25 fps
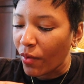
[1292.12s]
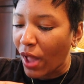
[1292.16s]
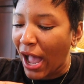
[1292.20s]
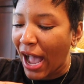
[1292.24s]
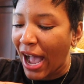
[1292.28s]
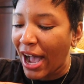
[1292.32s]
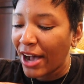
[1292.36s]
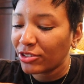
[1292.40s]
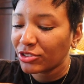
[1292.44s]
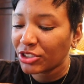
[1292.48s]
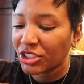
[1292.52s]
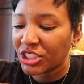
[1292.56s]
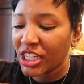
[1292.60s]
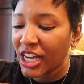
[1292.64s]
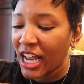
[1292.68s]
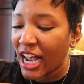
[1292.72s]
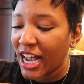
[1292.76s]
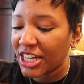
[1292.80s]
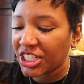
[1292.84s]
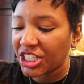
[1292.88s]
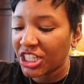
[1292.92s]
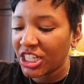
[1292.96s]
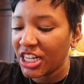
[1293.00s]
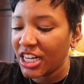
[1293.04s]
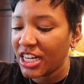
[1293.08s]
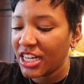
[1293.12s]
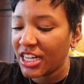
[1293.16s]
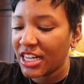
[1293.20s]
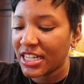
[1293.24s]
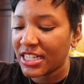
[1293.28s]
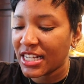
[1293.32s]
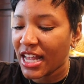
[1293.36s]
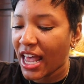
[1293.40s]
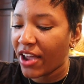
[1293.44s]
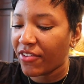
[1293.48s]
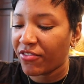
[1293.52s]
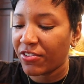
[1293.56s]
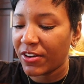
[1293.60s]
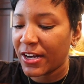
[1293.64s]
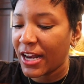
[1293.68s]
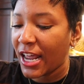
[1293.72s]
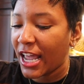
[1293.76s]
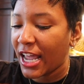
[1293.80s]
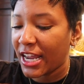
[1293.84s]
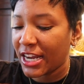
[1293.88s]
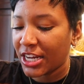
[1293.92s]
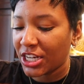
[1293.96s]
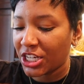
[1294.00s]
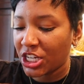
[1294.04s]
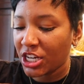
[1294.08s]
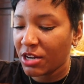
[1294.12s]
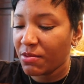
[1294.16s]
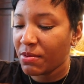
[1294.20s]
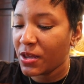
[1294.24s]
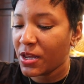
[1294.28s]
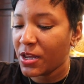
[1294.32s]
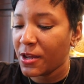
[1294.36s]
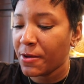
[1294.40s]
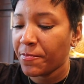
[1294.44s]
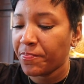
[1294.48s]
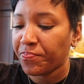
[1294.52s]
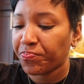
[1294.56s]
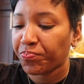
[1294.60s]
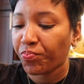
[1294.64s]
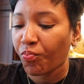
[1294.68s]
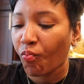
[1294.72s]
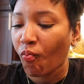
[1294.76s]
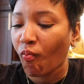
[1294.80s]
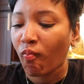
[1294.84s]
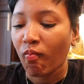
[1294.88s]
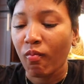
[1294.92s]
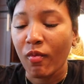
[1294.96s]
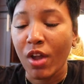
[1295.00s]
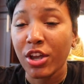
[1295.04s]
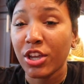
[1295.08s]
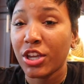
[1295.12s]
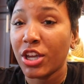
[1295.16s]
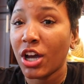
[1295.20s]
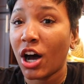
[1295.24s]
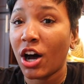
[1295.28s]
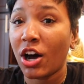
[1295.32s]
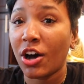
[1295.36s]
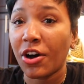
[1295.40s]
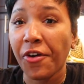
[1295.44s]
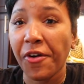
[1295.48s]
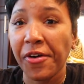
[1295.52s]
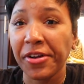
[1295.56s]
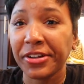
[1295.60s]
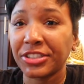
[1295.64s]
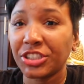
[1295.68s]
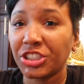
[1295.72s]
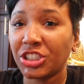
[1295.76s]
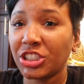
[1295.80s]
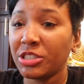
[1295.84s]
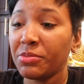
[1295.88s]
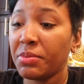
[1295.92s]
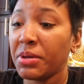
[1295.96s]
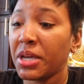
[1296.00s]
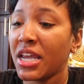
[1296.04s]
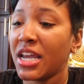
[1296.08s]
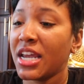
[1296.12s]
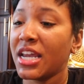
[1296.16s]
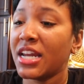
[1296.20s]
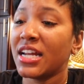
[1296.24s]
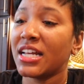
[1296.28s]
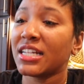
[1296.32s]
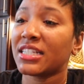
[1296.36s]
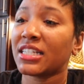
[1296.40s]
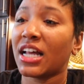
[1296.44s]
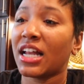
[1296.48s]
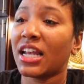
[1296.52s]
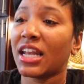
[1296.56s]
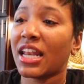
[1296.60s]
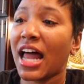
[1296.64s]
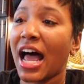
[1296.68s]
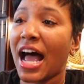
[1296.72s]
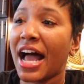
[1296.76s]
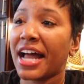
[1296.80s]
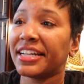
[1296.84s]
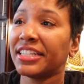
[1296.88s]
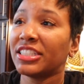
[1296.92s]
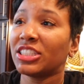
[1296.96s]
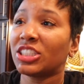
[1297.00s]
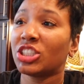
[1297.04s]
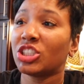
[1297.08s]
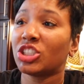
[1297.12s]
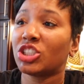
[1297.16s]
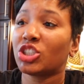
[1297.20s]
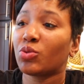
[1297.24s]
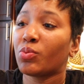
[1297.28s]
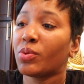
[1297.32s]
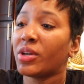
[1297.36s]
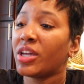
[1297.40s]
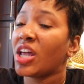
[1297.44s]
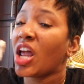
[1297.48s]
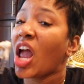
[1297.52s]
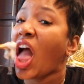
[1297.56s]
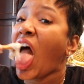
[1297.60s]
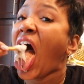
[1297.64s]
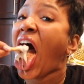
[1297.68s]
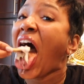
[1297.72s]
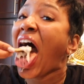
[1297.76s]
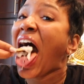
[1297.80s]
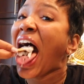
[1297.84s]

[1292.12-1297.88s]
I don't see how she eat this every day. She be, y'all, she be eating this a lot. This is sweet.